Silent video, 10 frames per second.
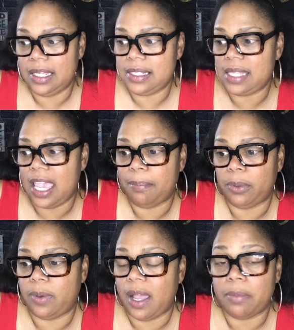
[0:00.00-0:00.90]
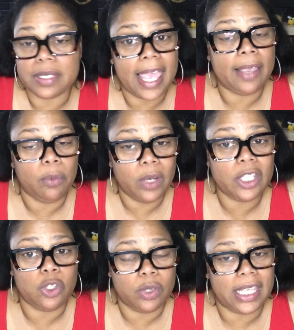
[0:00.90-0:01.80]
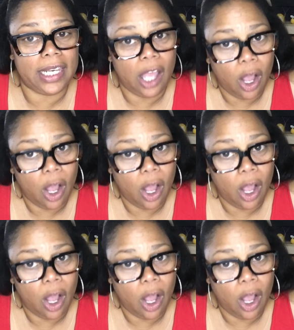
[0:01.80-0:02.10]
that tie, boo. I was like, what did you sell?